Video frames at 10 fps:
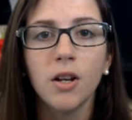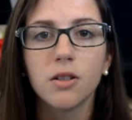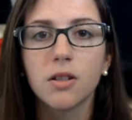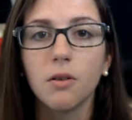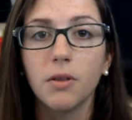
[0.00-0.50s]

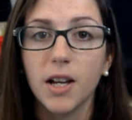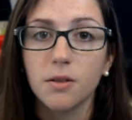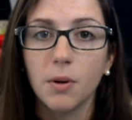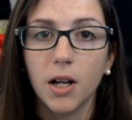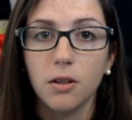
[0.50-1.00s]
So that's
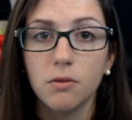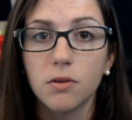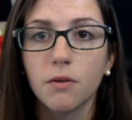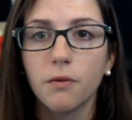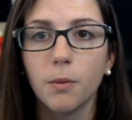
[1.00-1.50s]
what I
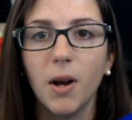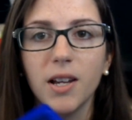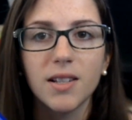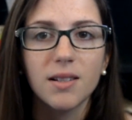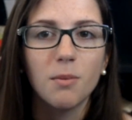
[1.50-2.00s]
use for my
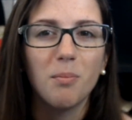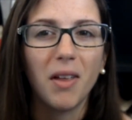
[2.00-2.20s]
assessment,